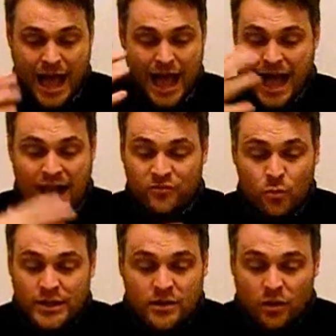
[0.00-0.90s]
have
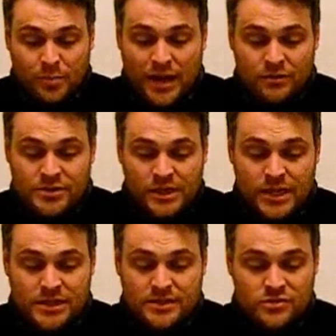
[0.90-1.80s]
we not power to
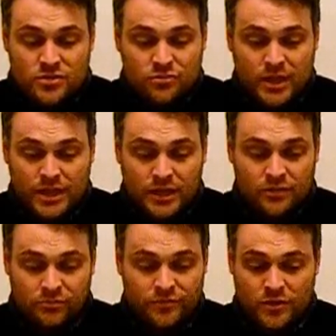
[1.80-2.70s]
eat and to drink,
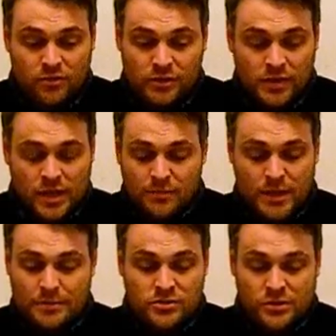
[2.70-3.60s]
he's referring
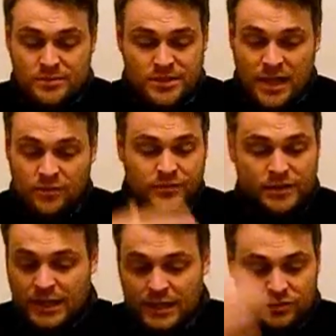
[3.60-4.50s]
maybe to himself and the
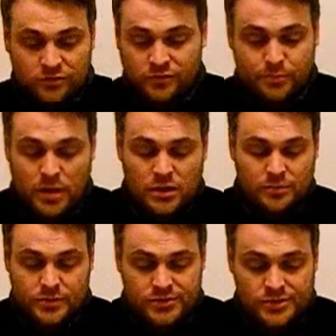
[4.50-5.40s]
likes of
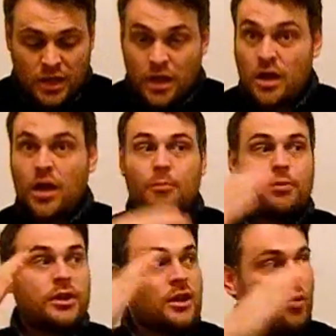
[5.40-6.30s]
Barnabas,
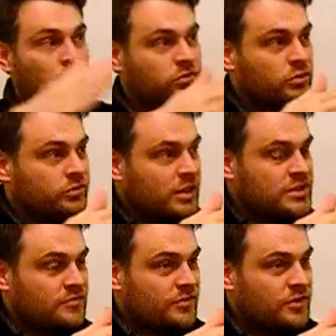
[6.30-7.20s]
but he also
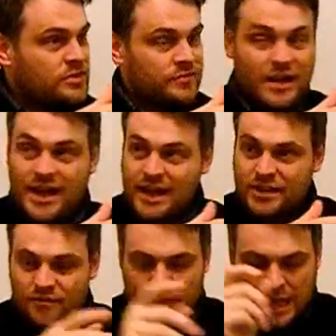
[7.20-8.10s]
says in verse
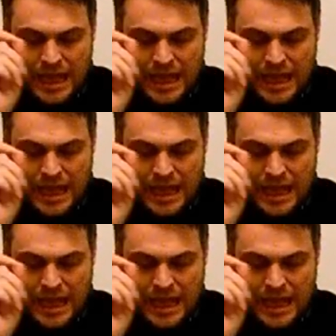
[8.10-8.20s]
5,